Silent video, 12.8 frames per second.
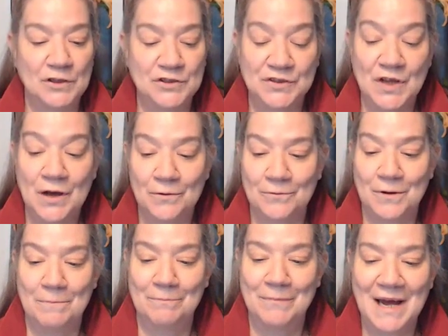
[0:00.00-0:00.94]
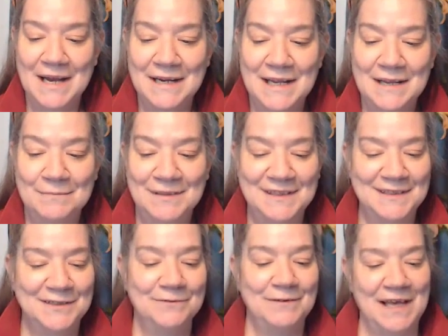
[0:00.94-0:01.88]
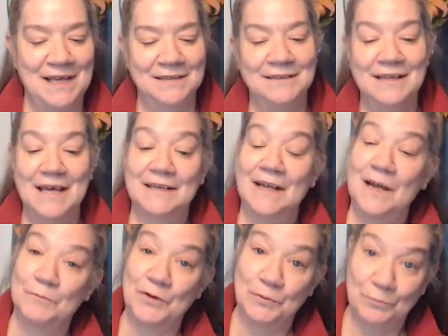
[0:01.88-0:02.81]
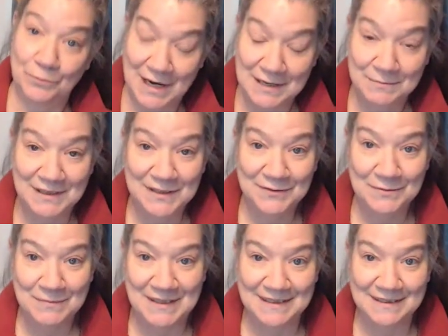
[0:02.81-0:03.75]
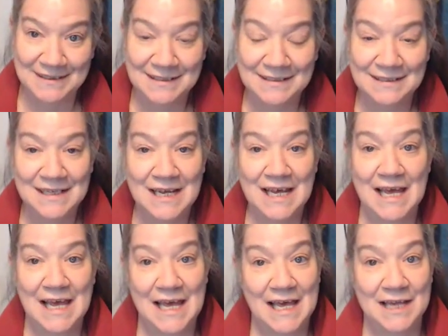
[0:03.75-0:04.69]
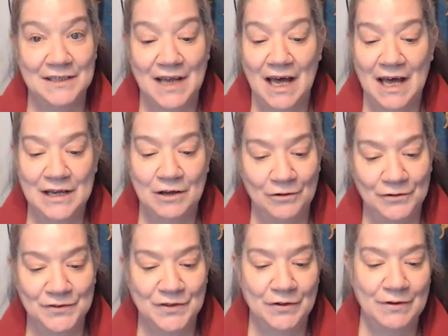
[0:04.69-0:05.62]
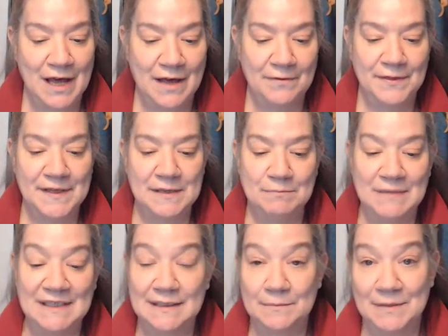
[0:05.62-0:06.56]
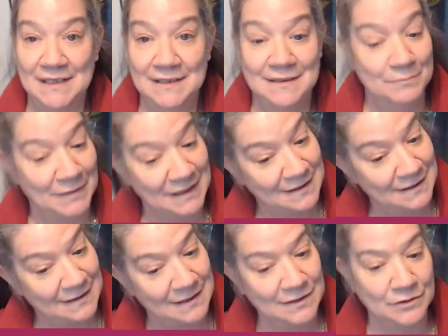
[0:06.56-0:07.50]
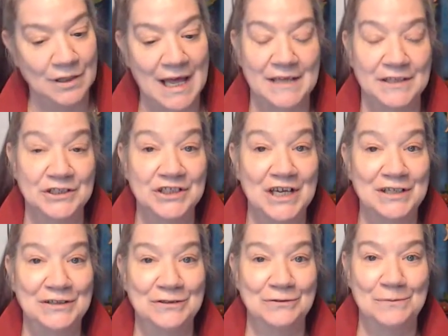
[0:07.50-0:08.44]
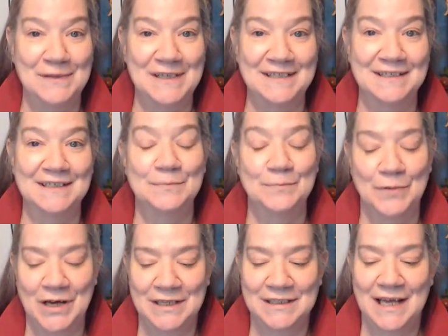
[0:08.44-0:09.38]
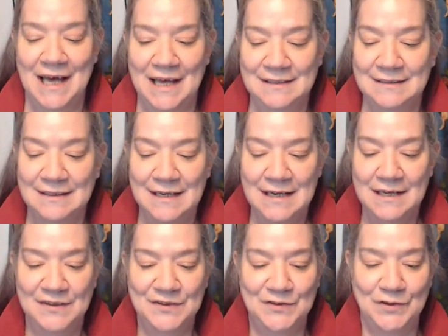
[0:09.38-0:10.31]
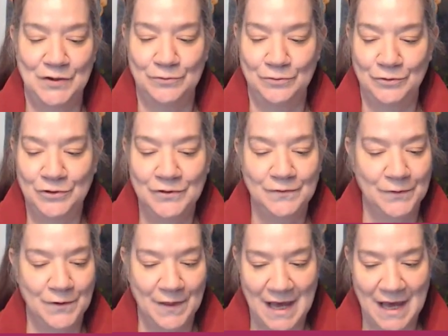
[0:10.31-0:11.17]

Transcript: So my name is Sue-Ann, and I'm with WriteMix for Business, and I also have the Mizzy Biz, Mix, Sizzle, and Shake Your Business podcast. So look for